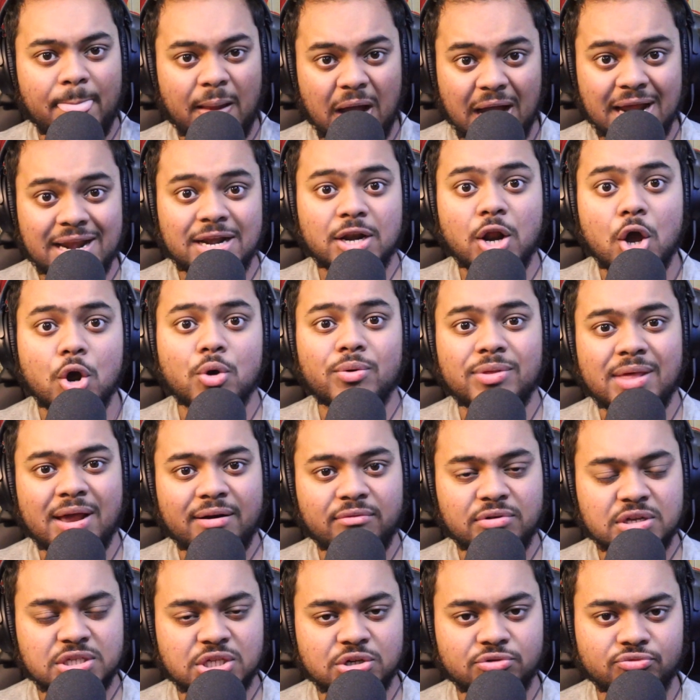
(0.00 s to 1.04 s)
I know
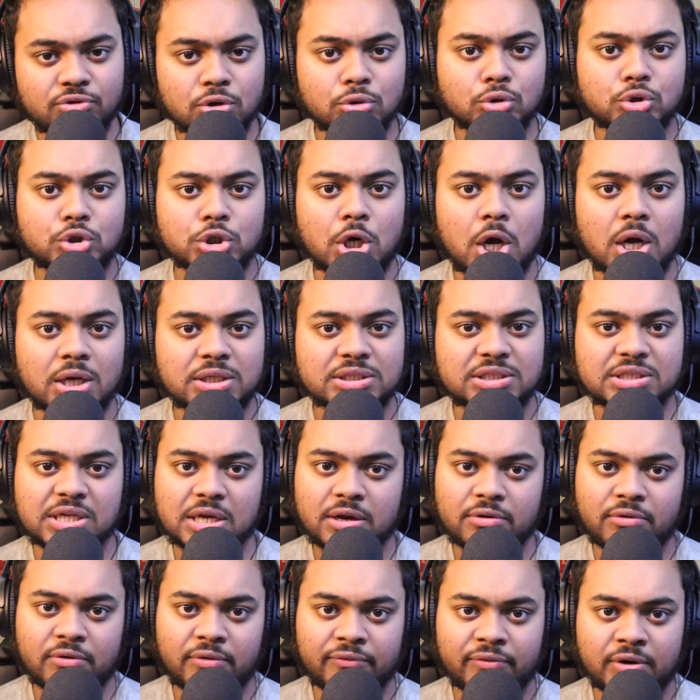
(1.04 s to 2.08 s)
there is a real chance
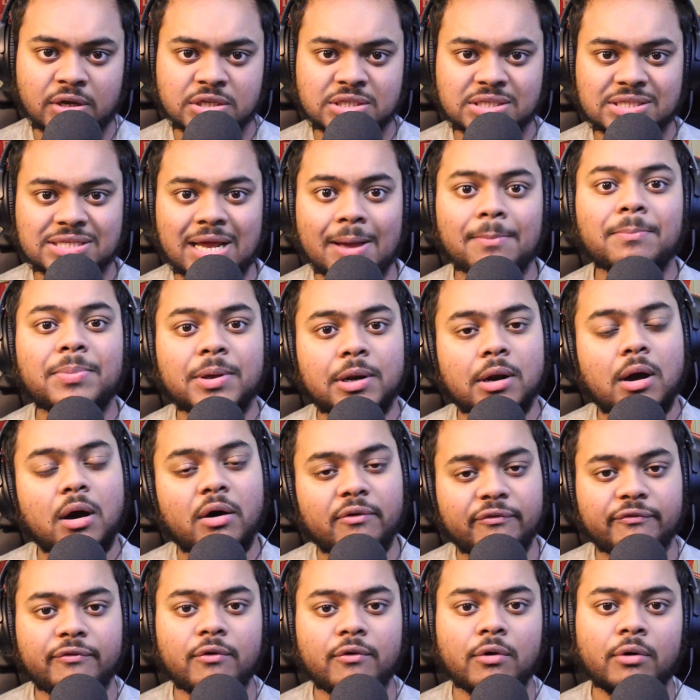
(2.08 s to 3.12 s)
here of us stamping
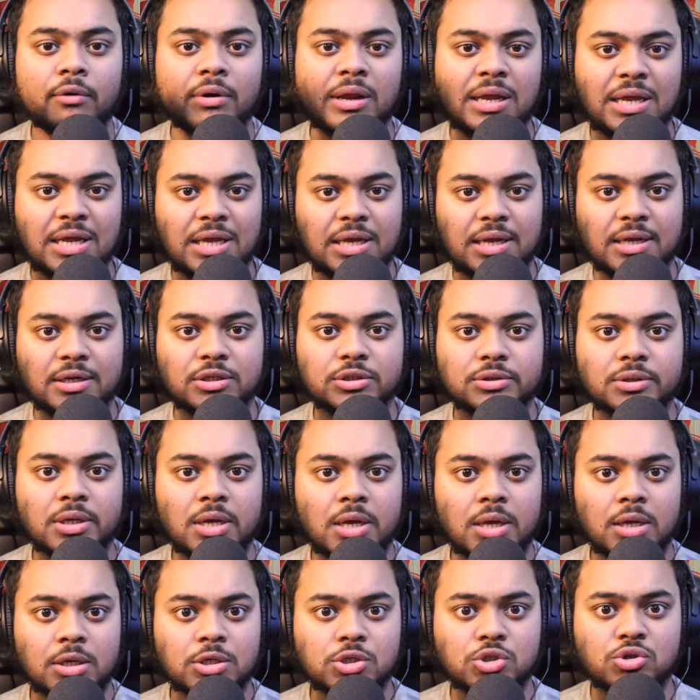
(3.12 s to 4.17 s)
our authority and
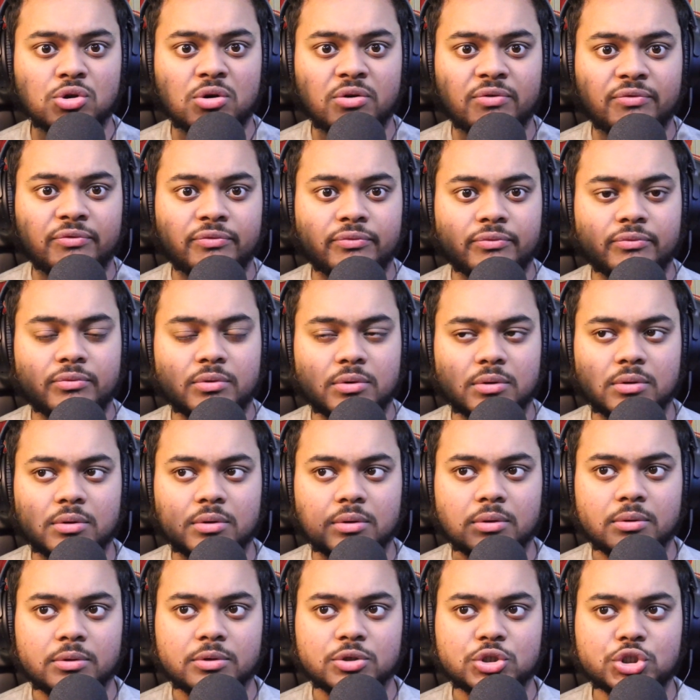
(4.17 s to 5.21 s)
sort
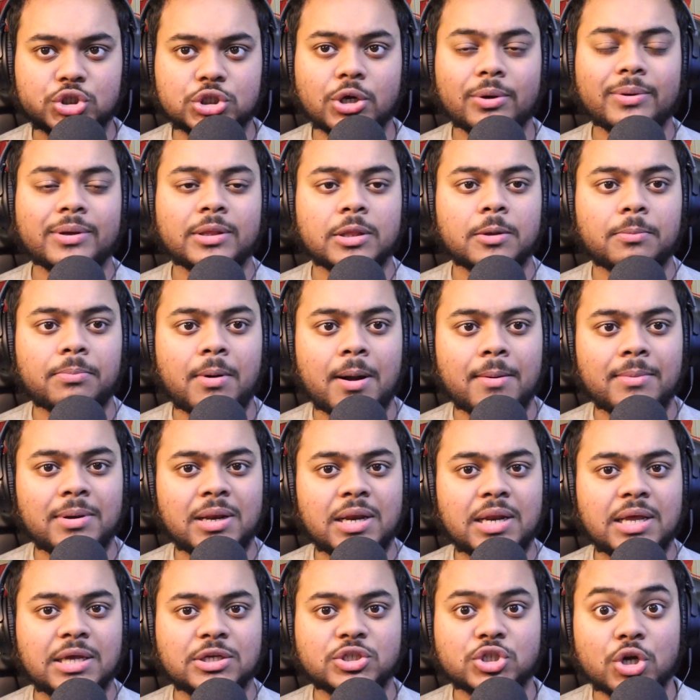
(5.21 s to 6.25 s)
of showing the Premier
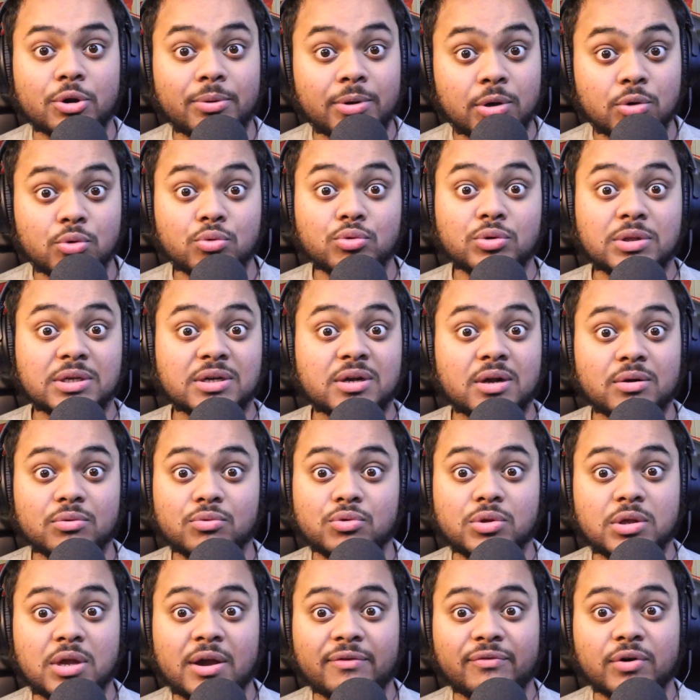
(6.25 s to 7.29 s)
League, showing all
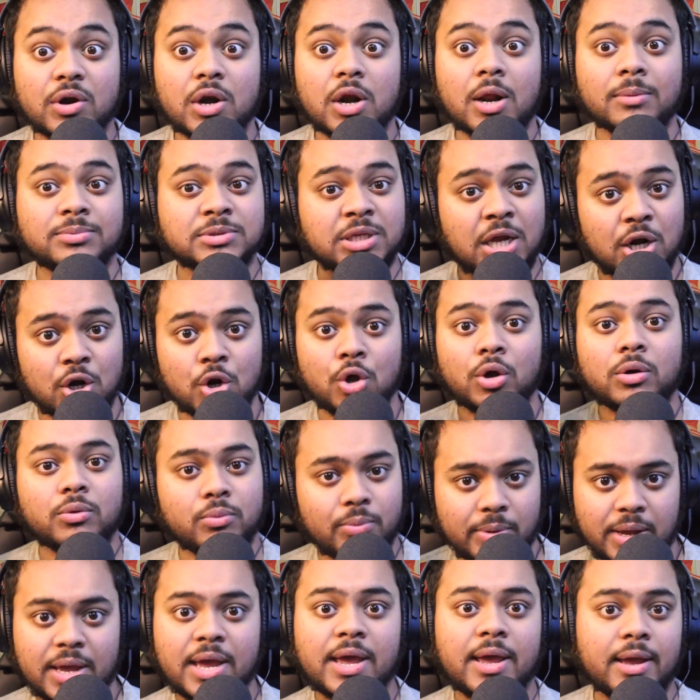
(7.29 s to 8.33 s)
the other clubs that, look,
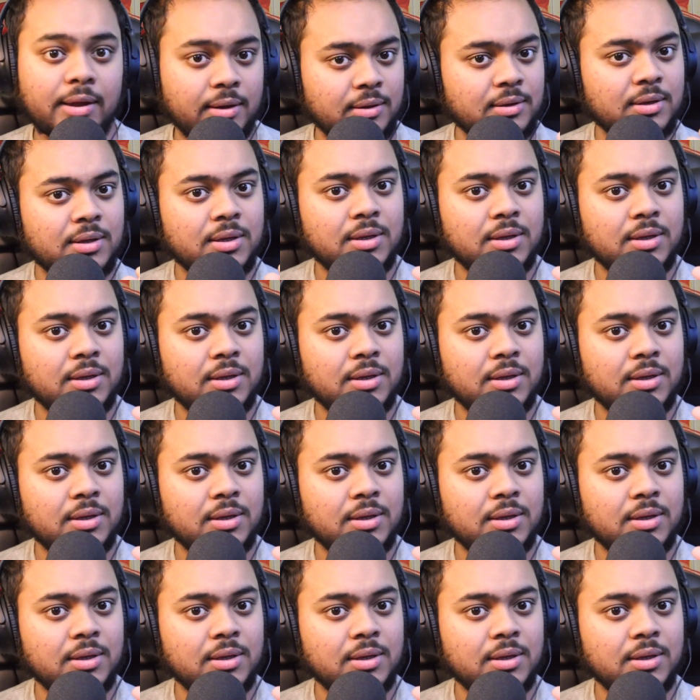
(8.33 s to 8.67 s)
we're here.